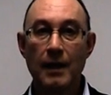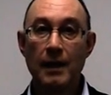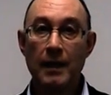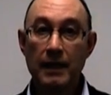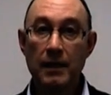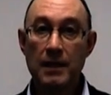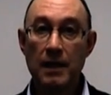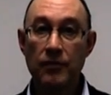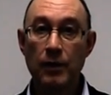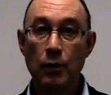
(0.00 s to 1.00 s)
Let us
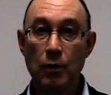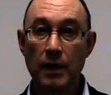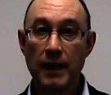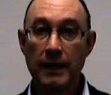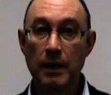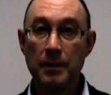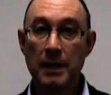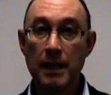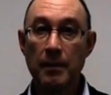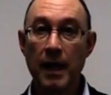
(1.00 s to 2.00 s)
have a look at the
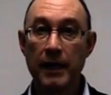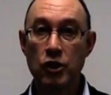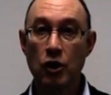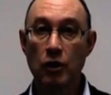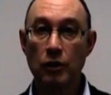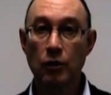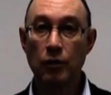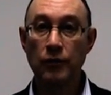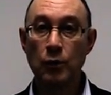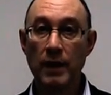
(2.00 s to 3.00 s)
BMI chart
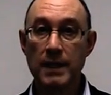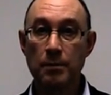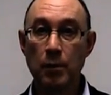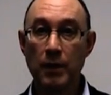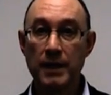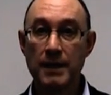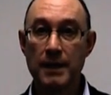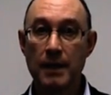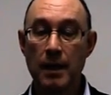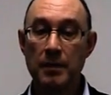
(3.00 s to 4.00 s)
of US
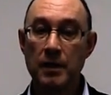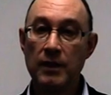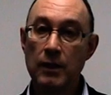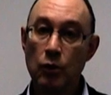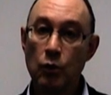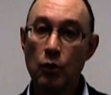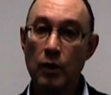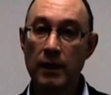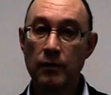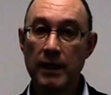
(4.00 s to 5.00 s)
boys between 2
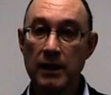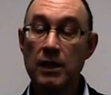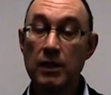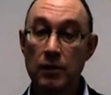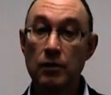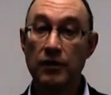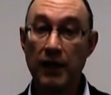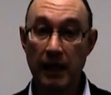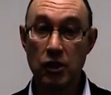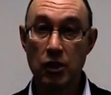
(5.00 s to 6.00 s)
and 20 years of
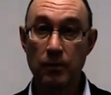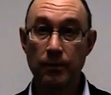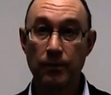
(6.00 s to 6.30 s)
age.